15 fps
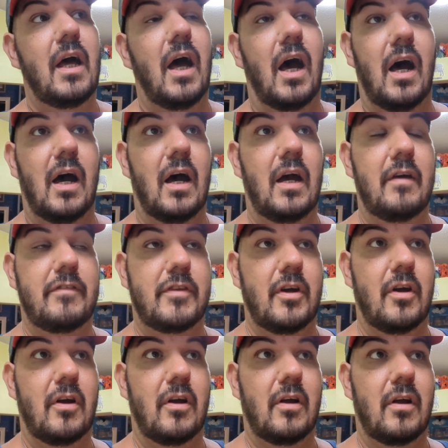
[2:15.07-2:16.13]
If
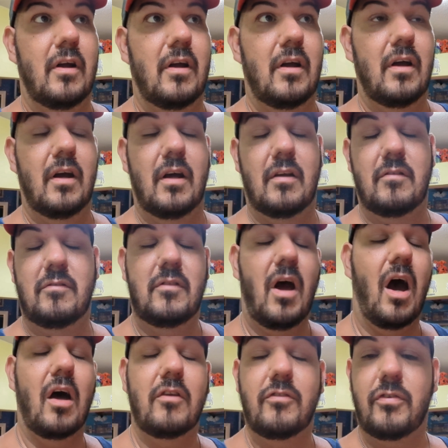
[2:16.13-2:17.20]
they're
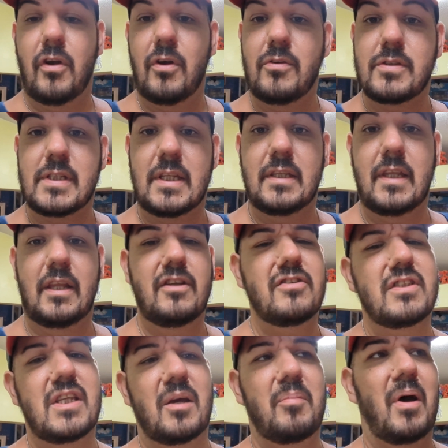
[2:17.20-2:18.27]
non-frozen, they
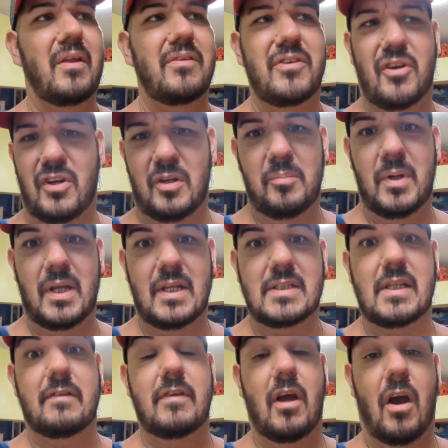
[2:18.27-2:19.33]
usually take about 30
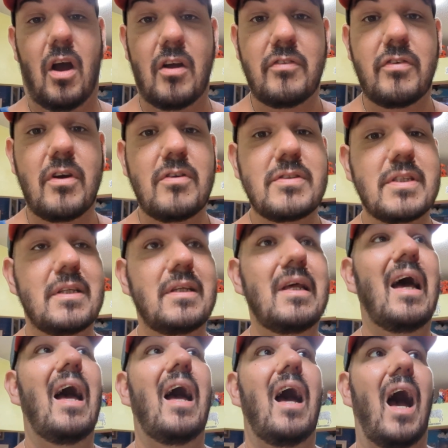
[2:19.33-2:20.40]
minutes. If they are
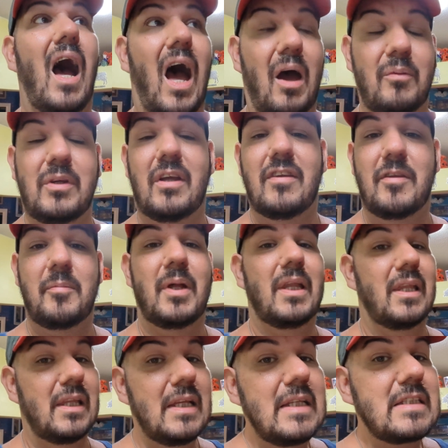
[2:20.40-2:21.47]
frozen, I would give them at
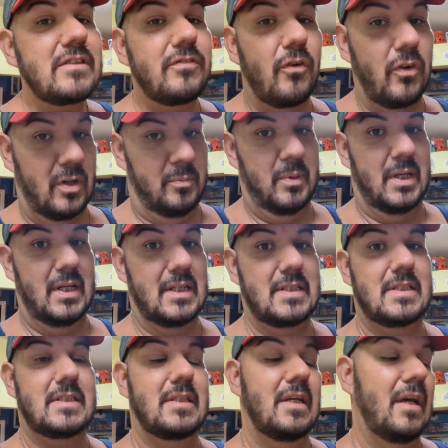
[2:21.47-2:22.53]
least 40
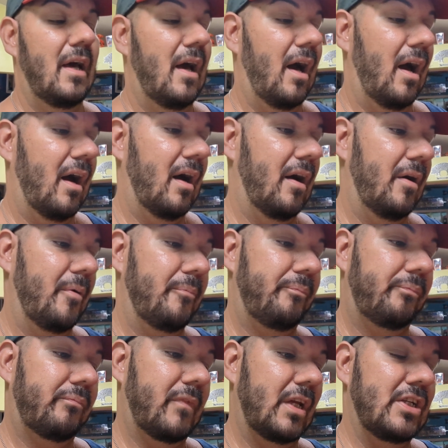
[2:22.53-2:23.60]
minutes.
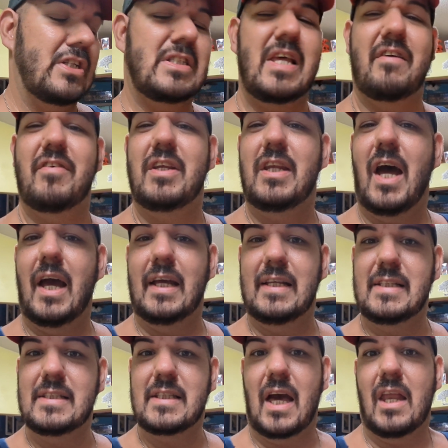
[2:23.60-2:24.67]
Just have a
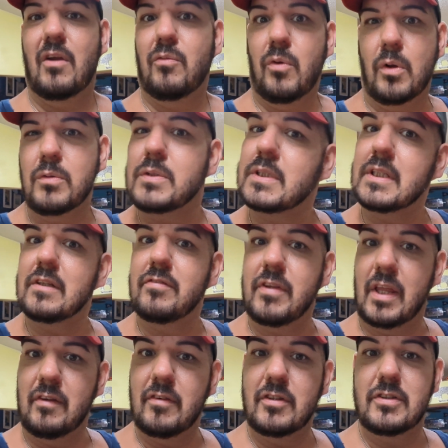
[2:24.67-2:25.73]
nice kind of roasted
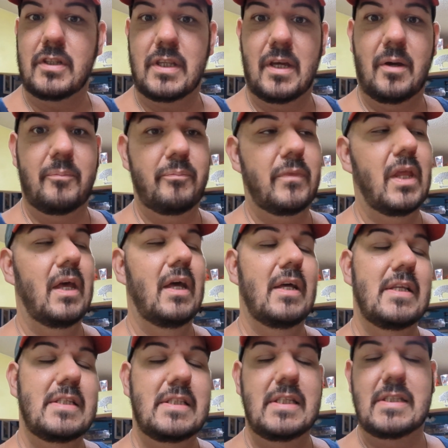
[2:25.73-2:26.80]
flavor to them.
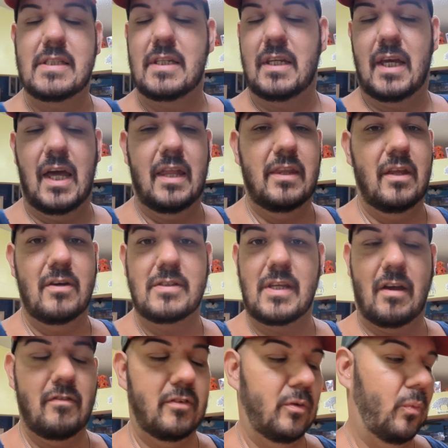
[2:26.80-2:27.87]
Season again those
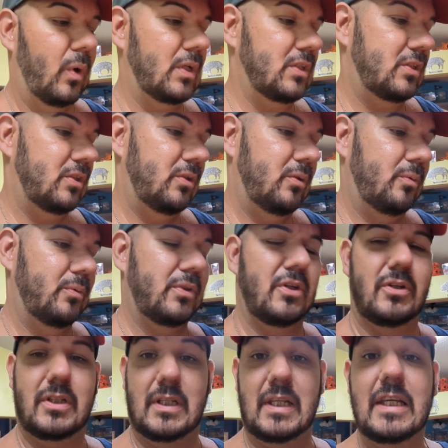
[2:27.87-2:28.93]
however you want to.
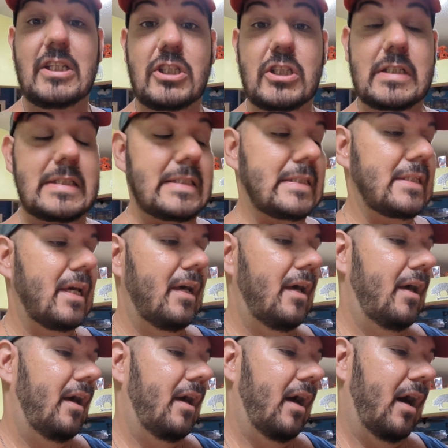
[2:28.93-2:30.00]
They're delicious.
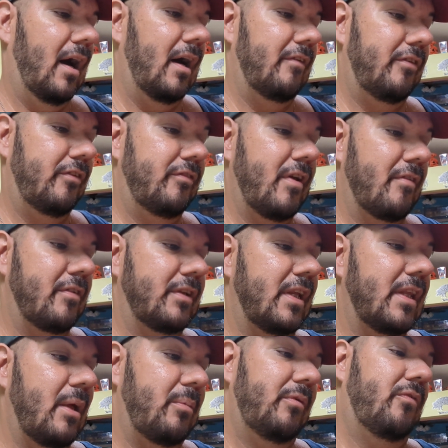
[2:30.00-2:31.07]
If you've never
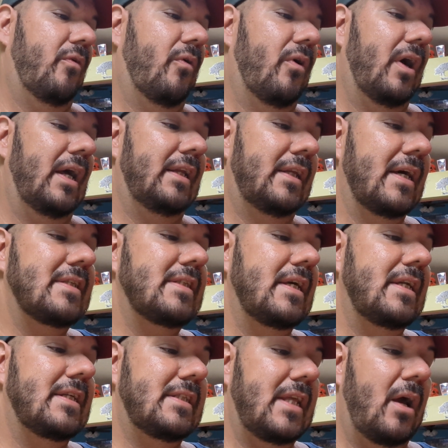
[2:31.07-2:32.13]
done that before, it does
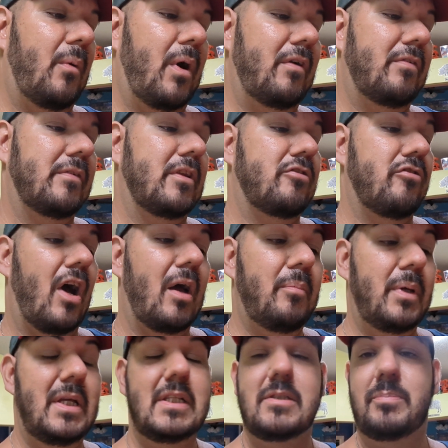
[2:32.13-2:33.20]
say to stay away from the dry
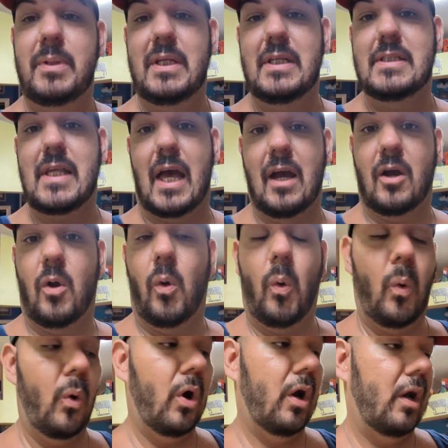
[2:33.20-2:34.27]
beans, peas, and
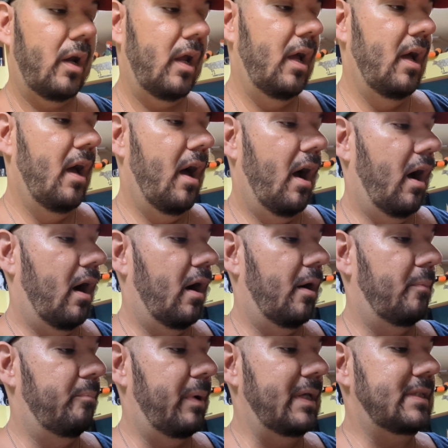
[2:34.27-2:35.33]
corn.
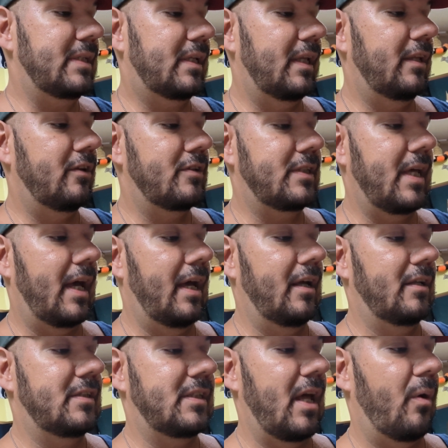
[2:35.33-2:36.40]
Basically, they're
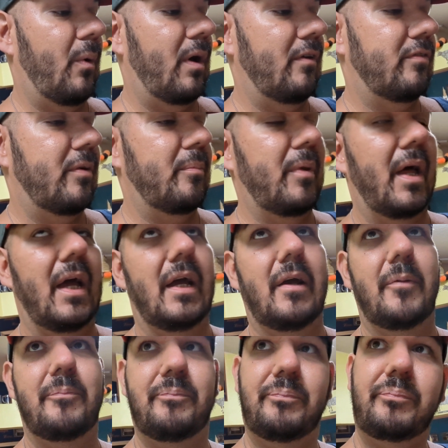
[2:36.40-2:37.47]
saying stay away from
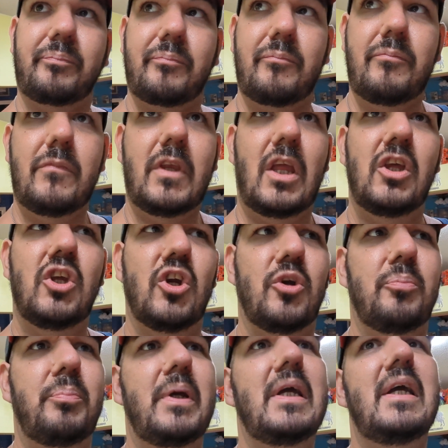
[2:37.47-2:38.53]
like
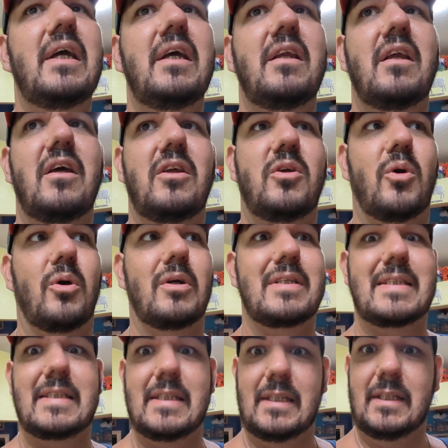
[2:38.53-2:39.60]
your bean, your
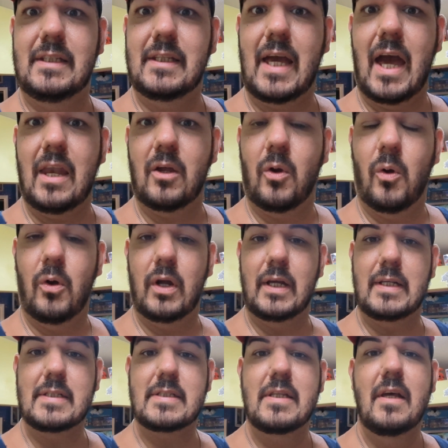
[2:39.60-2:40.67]
seed
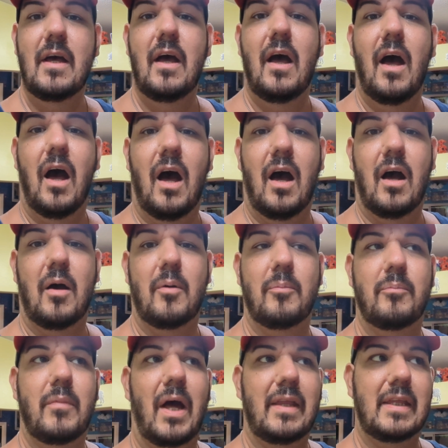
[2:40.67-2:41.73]
categories.
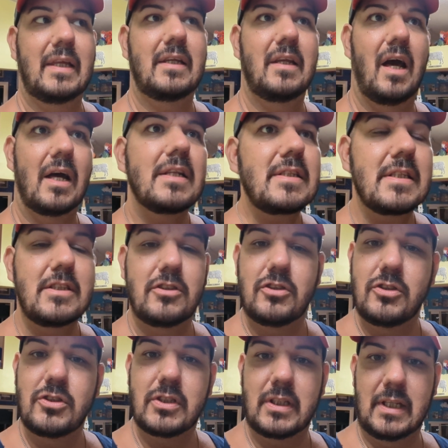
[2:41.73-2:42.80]
I think nuts is
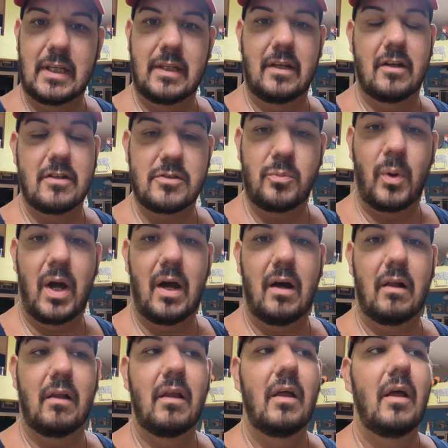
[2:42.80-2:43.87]
usually in there as
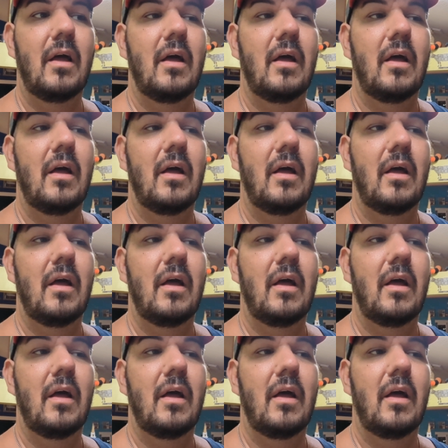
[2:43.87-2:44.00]
well.